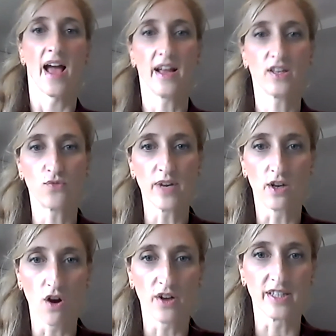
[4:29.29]
As
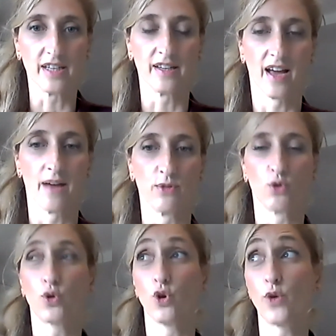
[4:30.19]
regarding,
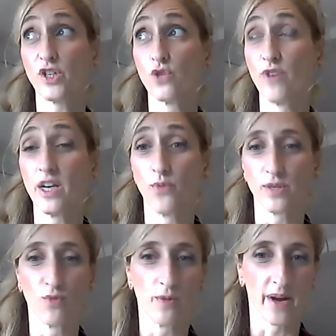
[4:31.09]
your question really was
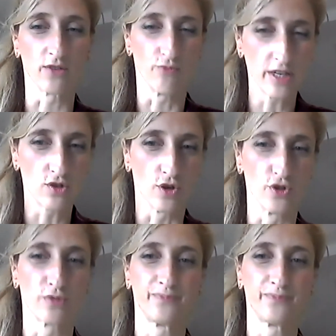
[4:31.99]
more about research.